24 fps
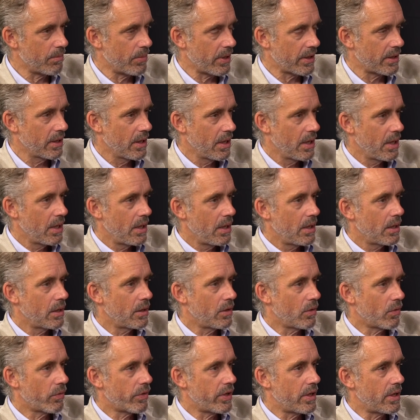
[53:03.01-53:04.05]
But you
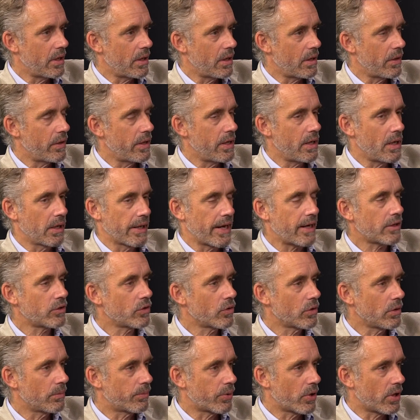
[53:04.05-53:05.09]
know, the, the
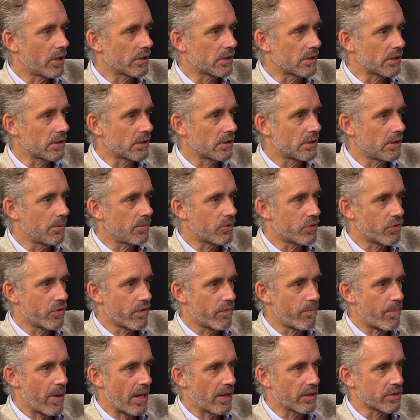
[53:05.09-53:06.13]
electoral process seems to
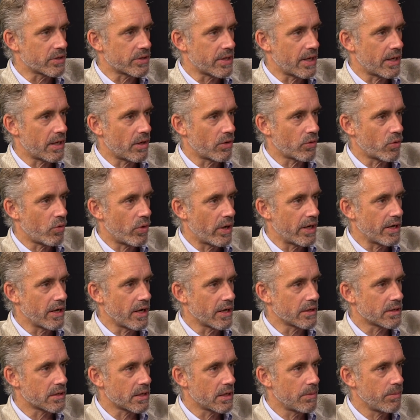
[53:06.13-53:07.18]
have balanced that out quite
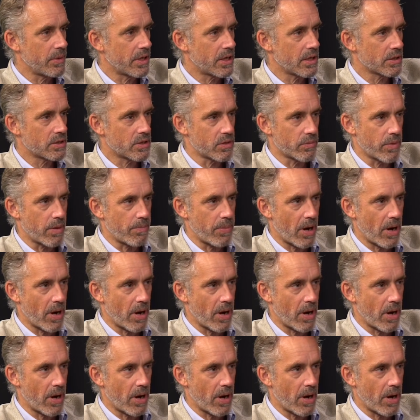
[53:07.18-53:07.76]
nicely because the